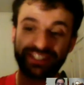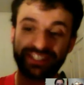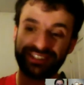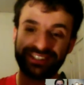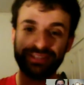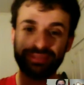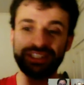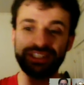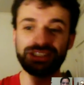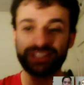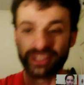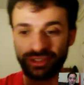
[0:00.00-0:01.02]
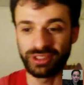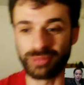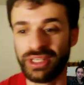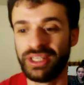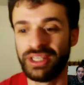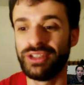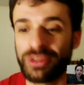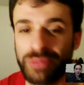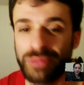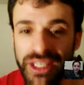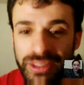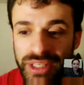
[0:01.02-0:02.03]
the same thing, so right. you can we can
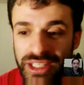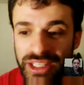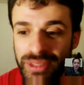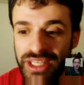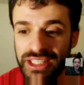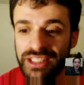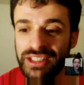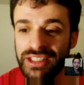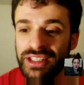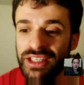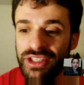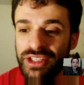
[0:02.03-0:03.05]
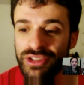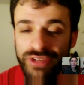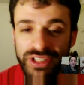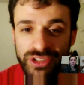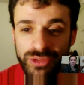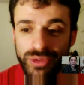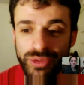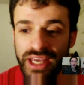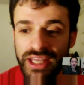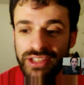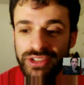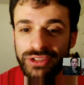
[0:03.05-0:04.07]
make Makey Makey interfaces with that
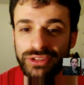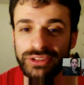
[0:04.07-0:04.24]
too.